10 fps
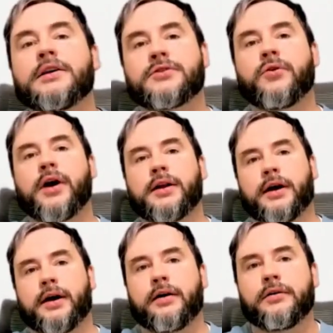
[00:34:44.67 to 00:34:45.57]
So, and
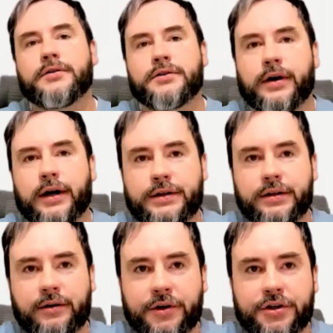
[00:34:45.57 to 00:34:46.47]
also I see
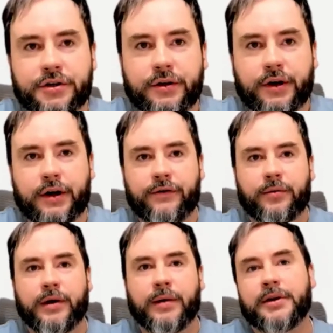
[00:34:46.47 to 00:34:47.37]
the question
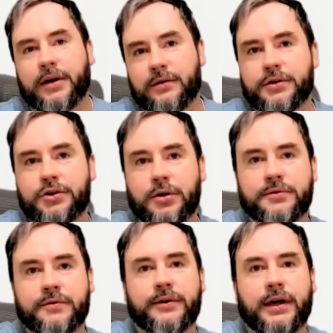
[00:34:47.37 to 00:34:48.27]
from Amadeus in
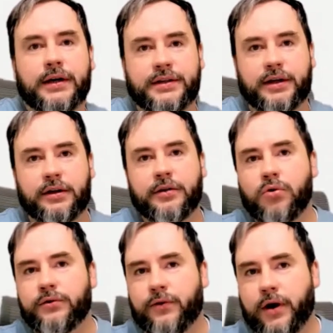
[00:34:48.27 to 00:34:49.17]
terms of the Excel and
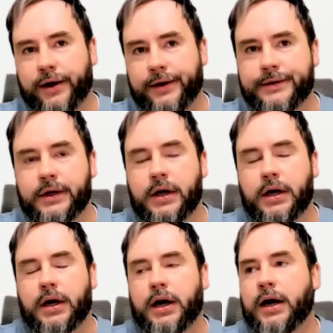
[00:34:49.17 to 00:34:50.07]
Word files.
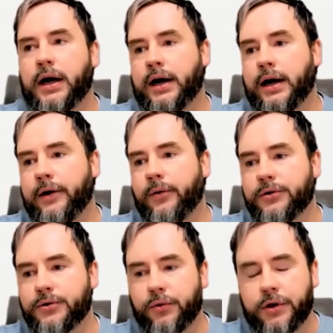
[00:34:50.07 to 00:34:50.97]

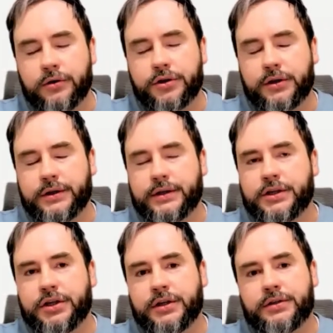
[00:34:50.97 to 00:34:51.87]
So we usually
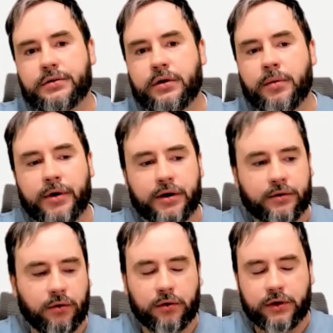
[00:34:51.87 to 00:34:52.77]
suggest to embed
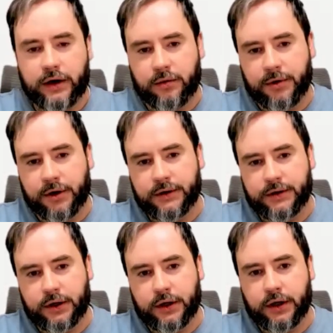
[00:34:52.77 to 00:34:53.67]
Google
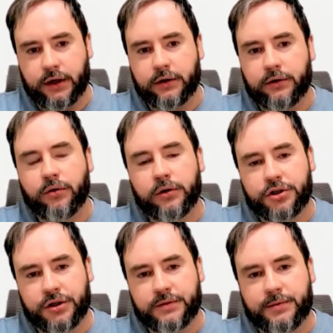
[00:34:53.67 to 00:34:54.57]
Documents and Google
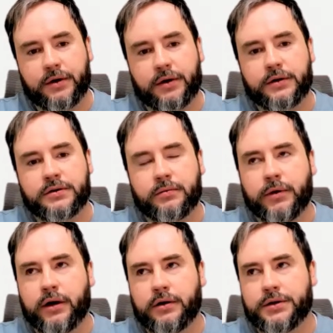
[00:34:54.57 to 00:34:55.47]
Sheets because
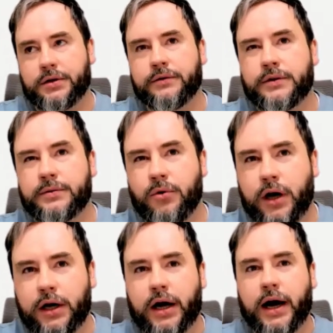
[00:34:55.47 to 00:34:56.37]
Microsoft is more
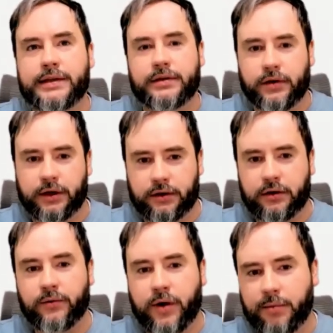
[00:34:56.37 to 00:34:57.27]
kind of isolated
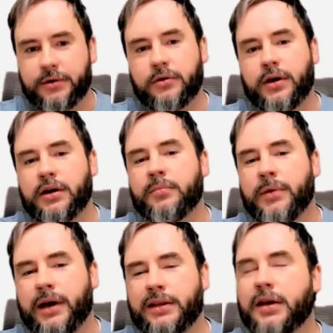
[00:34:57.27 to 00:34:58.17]
environment.
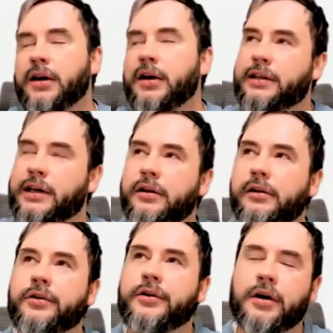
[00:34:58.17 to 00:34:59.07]

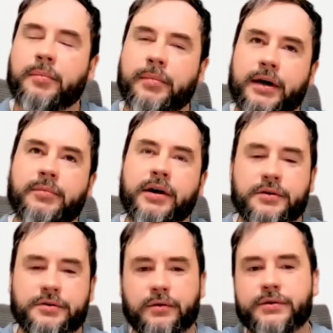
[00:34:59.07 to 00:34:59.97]
Technically you can embed
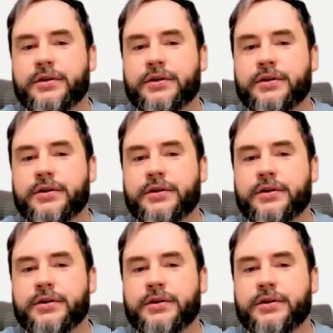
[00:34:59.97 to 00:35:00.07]
Microsoft